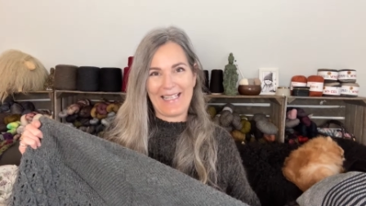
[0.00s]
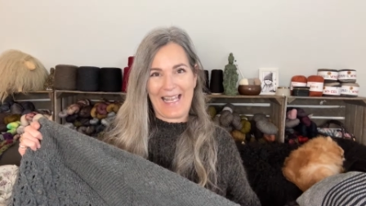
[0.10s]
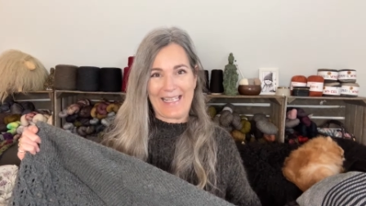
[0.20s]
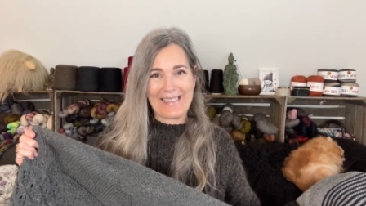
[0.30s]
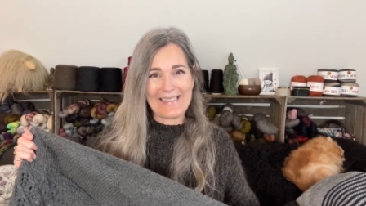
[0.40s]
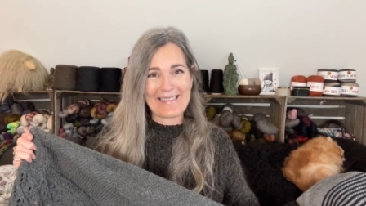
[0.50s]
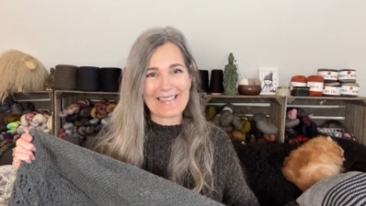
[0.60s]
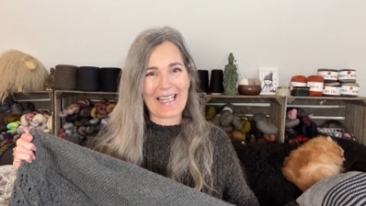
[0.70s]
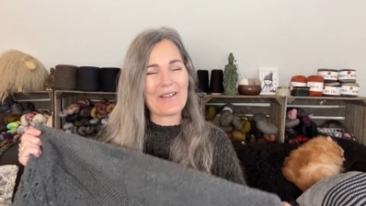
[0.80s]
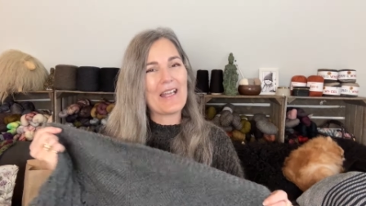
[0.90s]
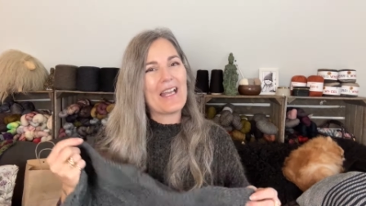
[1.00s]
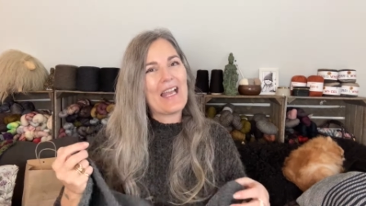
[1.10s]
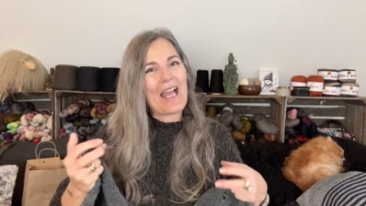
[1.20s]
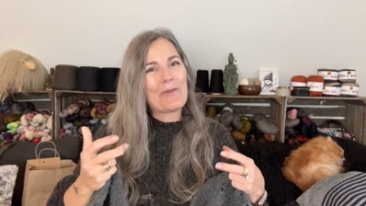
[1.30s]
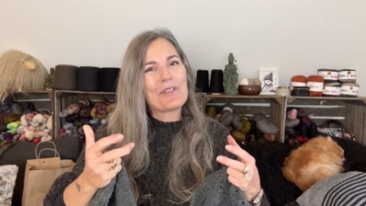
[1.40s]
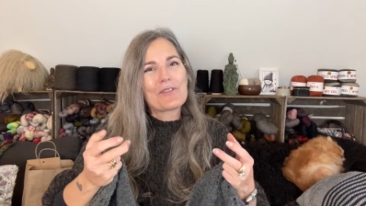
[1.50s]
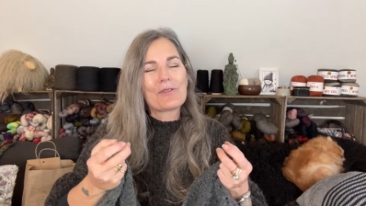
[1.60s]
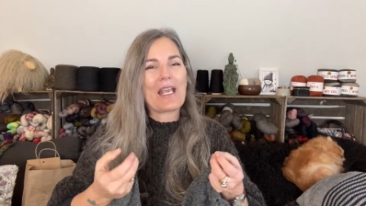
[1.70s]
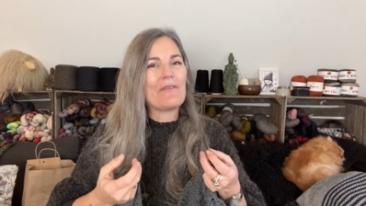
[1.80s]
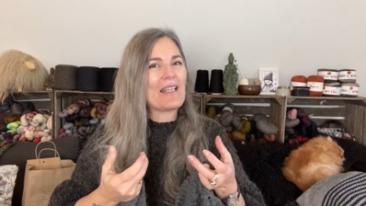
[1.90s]
lace. I, I was
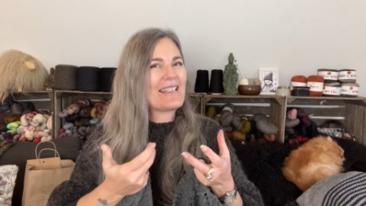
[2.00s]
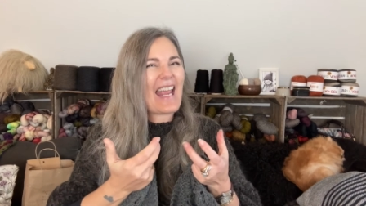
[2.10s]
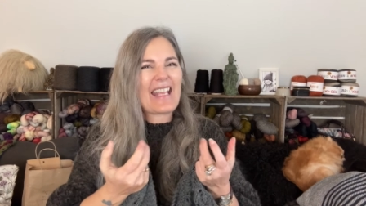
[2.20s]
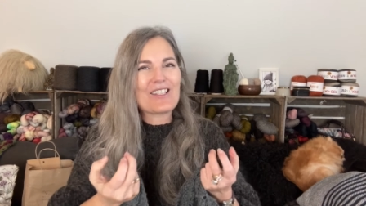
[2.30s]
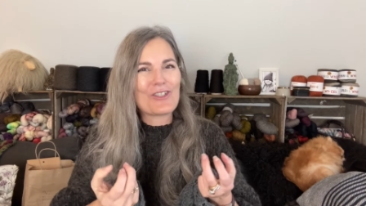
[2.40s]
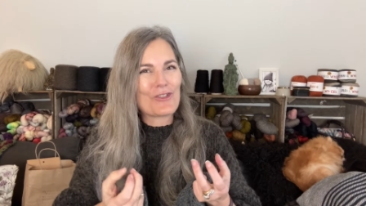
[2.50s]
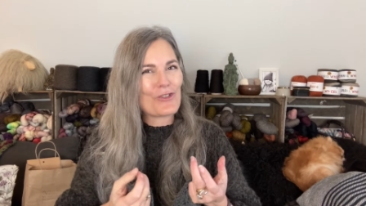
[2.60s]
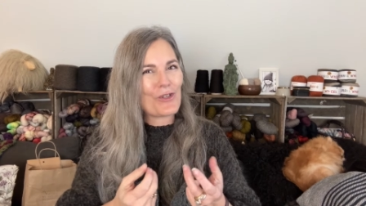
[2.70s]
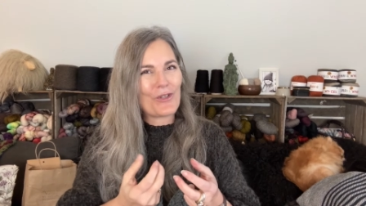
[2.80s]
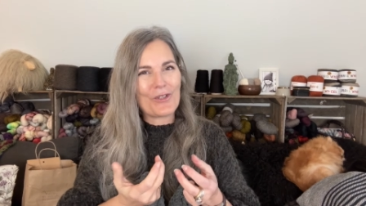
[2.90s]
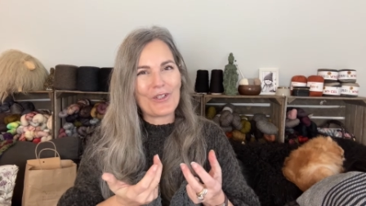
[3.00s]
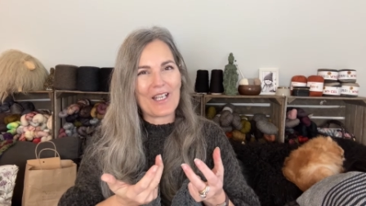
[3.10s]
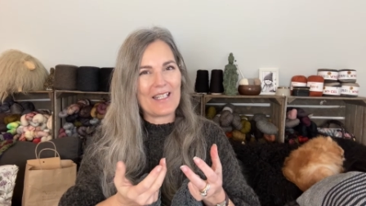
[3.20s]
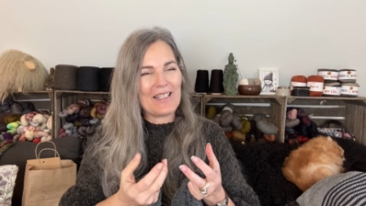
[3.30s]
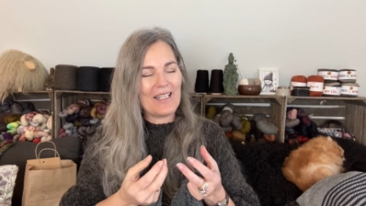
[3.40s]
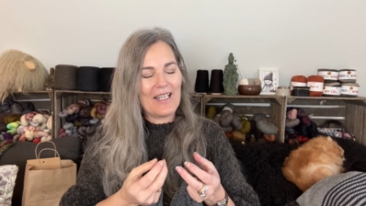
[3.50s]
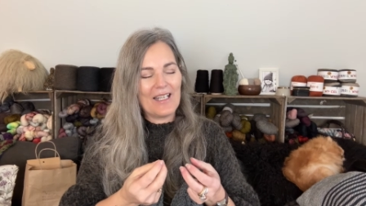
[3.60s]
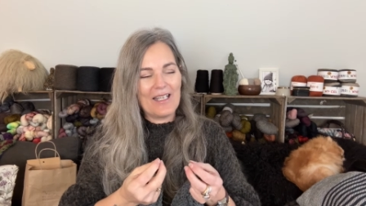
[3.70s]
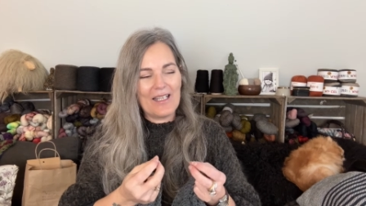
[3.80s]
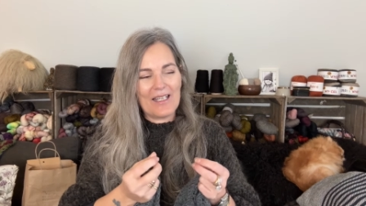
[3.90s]
craving texture and
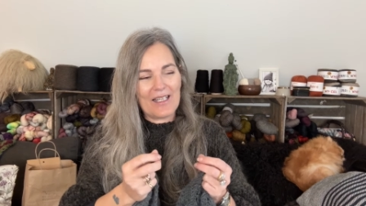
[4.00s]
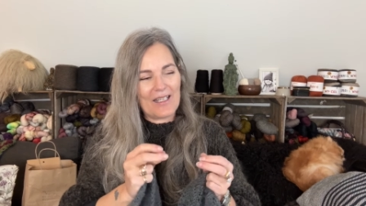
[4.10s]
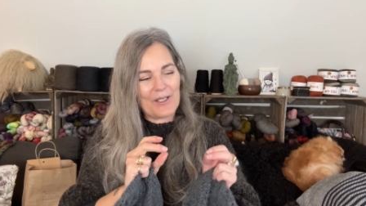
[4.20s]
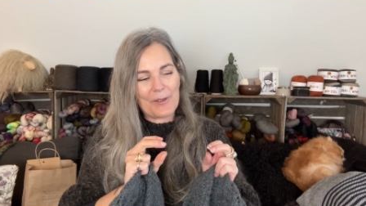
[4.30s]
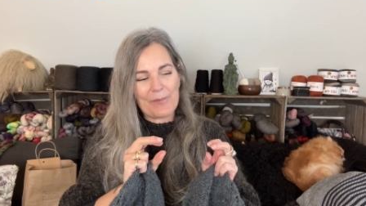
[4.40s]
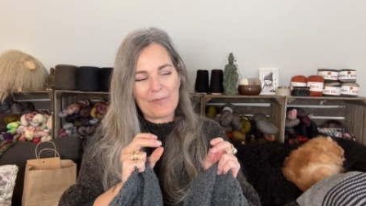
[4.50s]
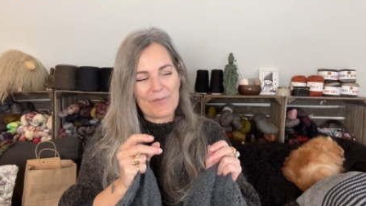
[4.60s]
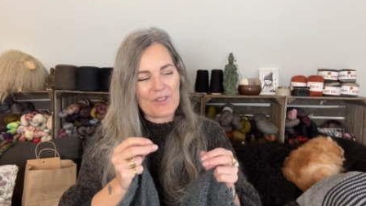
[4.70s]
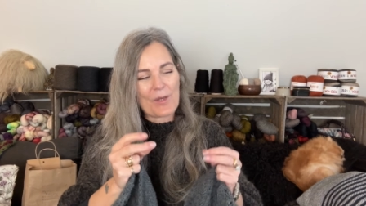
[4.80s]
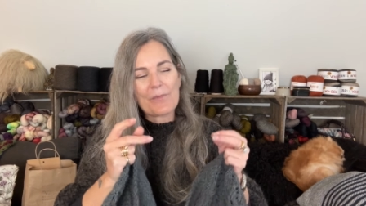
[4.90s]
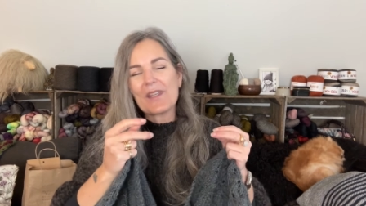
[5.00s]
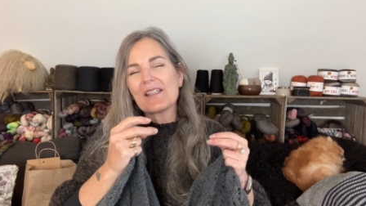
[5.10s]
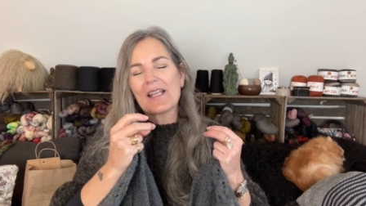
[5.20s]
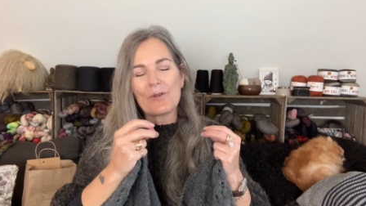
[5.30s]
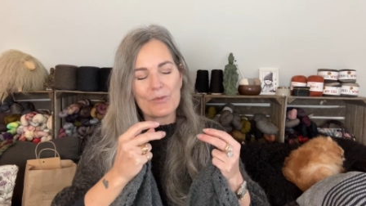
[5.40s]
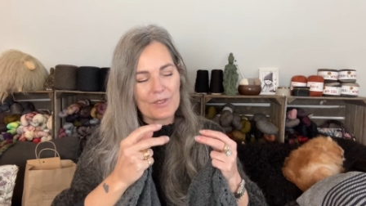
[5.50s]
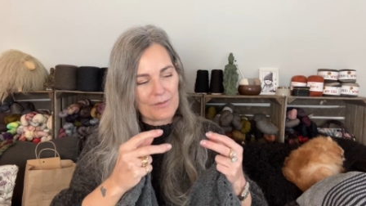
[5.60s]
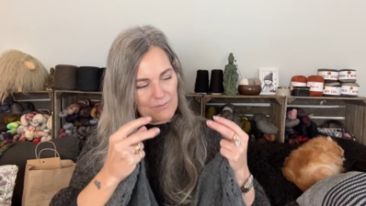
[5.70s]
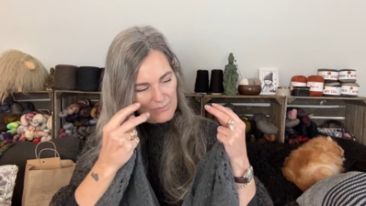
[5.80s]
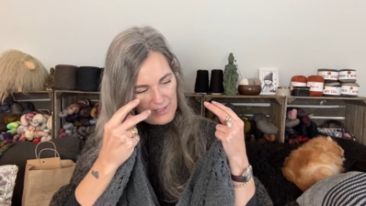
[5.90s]
um, something that would
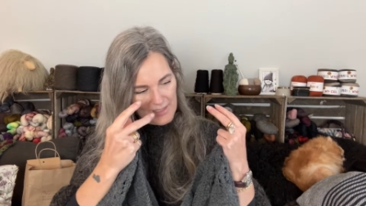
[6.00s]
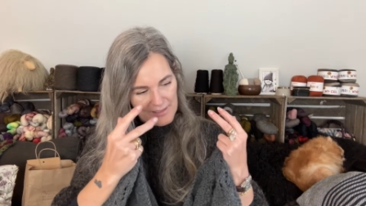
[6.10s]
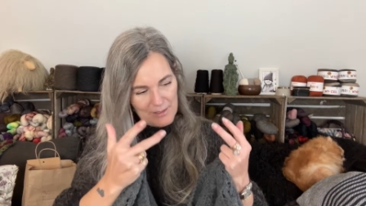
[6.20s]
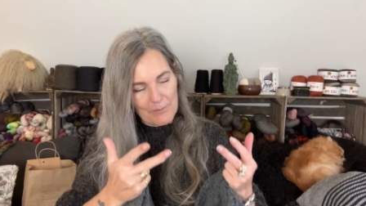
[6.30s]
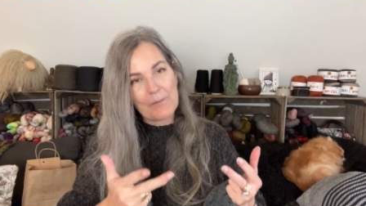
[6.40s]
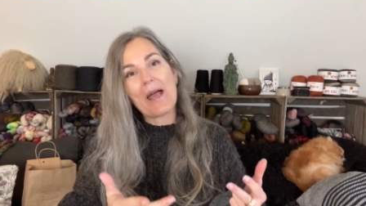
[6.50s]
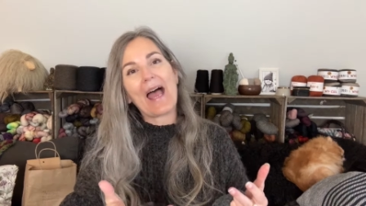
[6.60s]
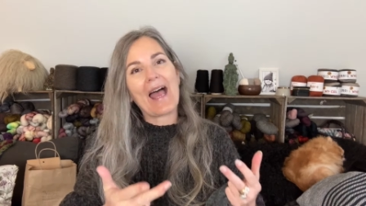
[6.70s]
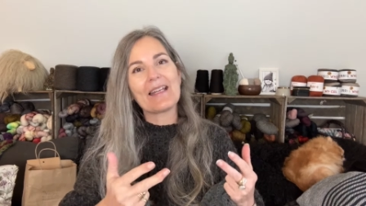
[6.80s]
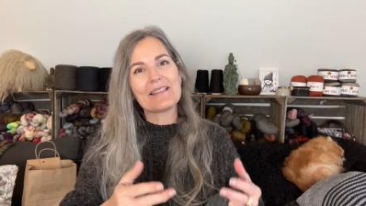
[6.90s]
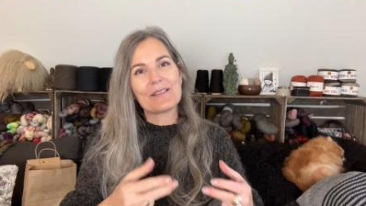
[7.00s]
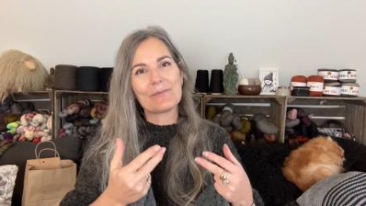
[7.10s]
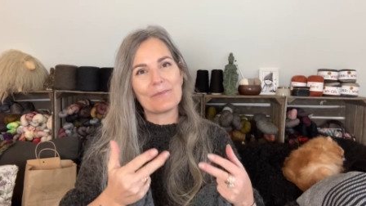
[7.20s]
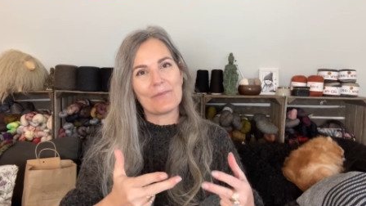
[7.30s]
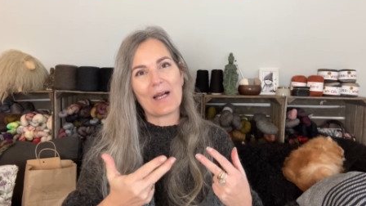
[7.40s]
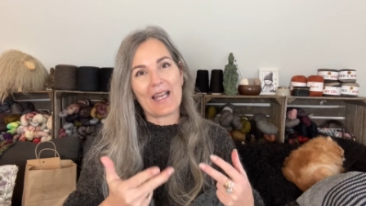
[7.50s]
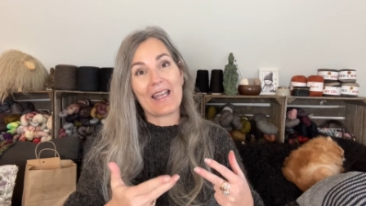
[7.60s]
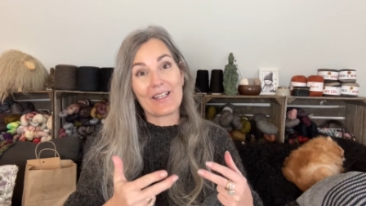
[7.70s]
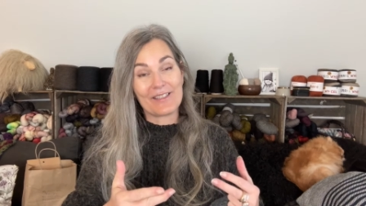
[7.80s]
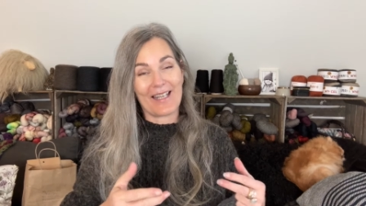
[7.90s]
like demand my
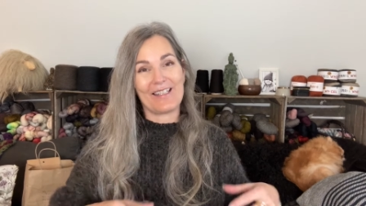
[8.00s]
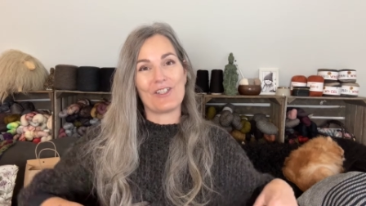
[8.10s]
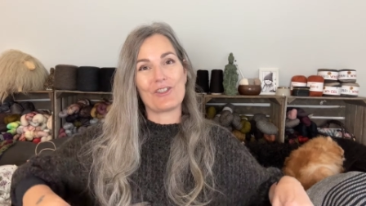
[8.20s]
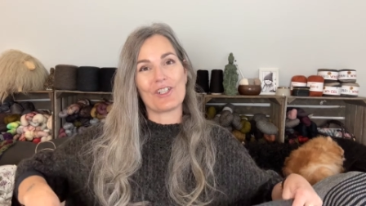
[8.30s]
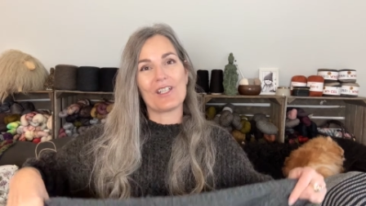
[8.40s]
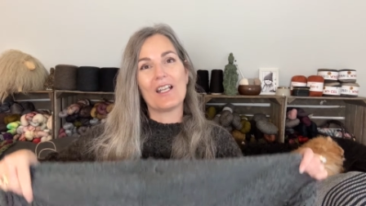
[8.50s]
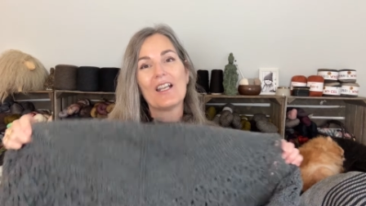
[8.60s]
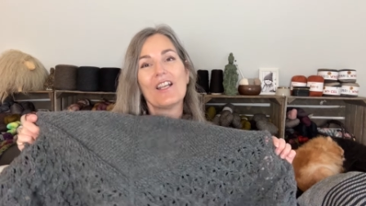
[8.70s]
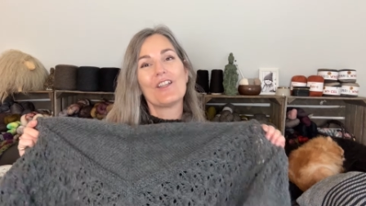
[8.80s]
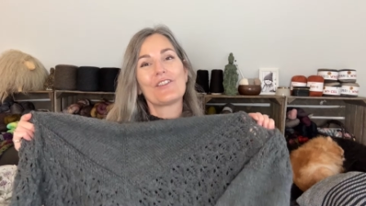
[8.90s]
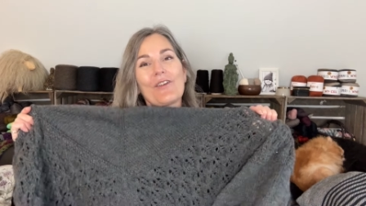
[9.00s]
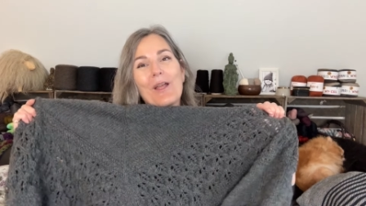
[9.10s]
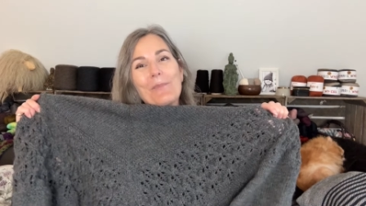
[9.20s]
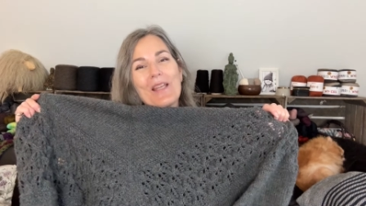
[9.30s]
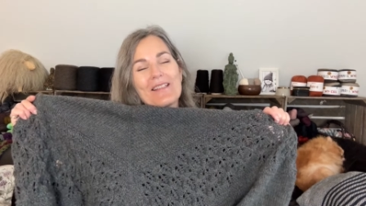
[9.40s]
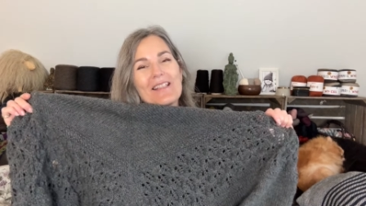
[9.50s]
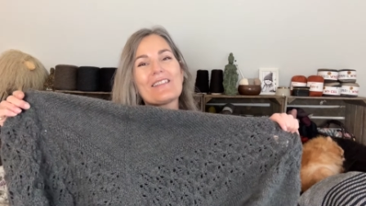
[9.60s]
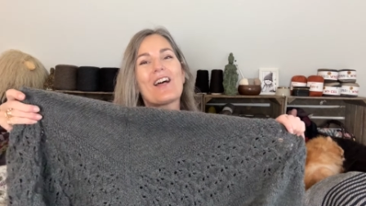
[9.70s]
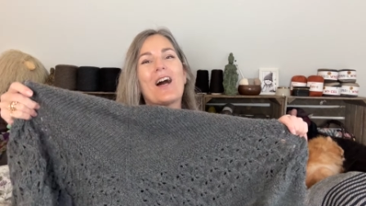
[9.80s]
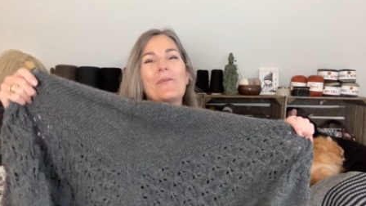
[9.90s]
attention. So I picked
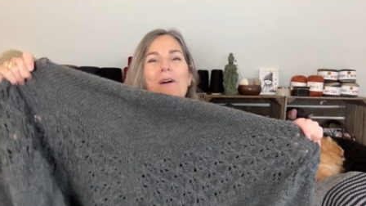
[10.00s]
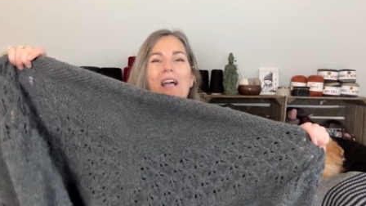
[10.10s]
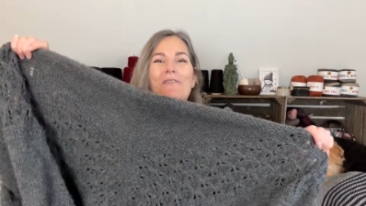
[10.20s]
this up, I